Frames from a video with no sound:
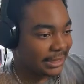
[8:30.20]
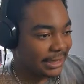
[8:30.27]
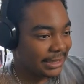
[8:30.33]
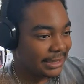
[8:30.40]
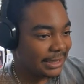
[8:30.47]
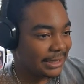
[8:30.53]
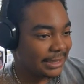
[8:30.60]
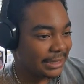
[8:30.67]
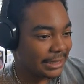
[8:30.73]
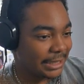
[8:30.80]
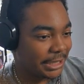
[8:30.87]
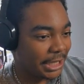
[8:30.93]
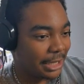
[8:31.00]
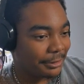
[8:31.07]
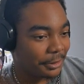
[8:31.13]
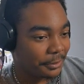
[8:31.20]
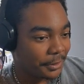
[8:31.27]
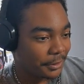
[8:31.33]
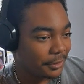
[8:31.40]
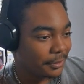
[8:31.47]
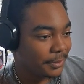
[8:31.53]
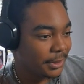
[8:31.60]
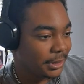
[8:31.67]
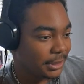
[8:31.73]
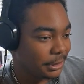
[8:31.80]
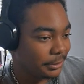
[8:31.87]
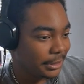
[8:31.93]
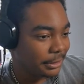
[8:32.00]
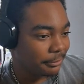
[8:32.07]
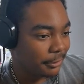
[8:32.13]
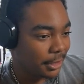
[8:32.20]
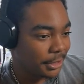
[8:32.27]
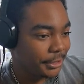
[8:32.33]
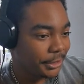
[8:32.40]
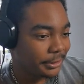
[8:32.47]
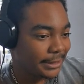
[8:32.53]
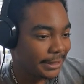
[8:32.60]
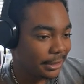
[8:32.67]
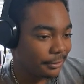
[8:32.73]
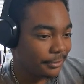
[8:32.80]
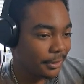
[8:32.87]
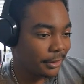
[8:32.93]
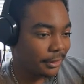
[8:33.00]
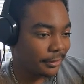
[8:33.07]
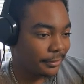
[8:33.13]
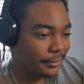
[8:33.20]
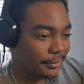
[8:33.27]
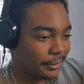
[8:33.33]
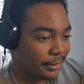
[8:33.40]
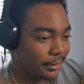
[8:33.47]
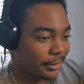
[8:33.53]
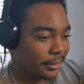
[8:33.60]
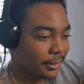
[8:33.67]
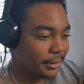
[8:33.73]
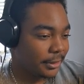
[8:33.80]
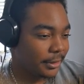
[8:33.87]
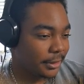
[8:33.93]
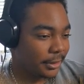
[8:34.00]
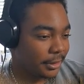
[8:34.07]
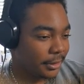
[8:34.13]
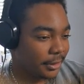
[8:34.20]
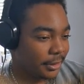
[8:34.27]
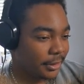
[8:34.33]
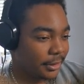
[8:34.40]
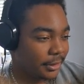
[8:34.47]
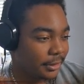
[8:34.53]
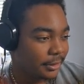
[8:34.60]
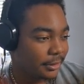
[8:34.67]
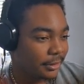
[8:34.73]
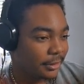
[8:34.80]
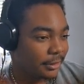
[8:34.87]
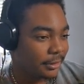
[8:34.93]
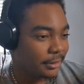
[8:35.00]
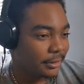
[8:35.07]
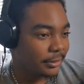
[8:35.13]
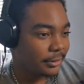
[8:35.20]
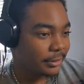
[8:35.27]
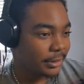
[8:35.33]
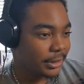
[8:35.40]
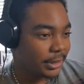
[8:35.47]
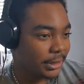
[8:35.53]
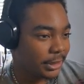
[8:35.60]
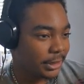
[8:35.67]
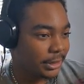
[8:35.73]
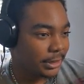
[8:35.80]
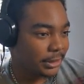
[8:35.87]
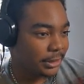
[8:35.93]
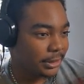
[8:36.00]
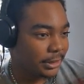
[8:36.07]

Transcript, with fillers: This is the shower room. You can wash yourself off. Okay.